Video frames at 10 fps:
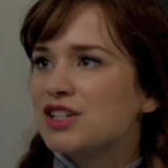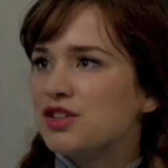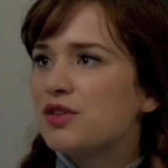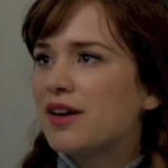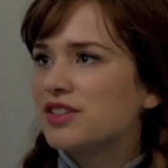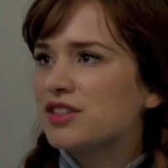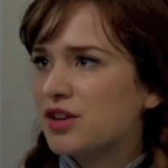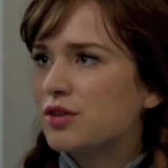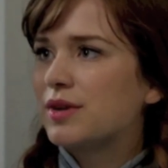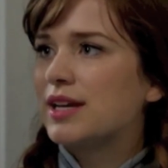Do you know how the
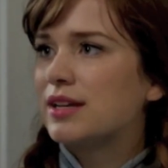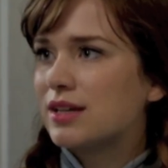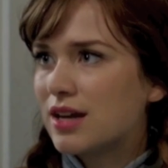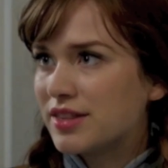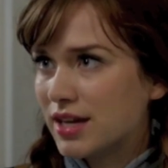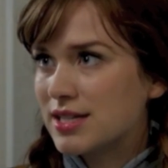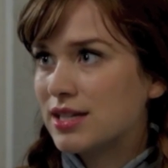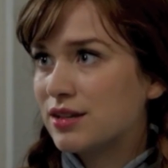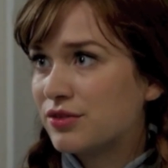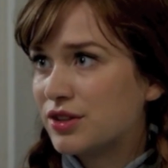Snow Queen got the
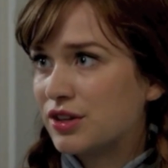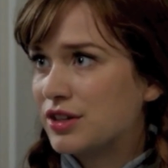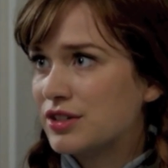idea for the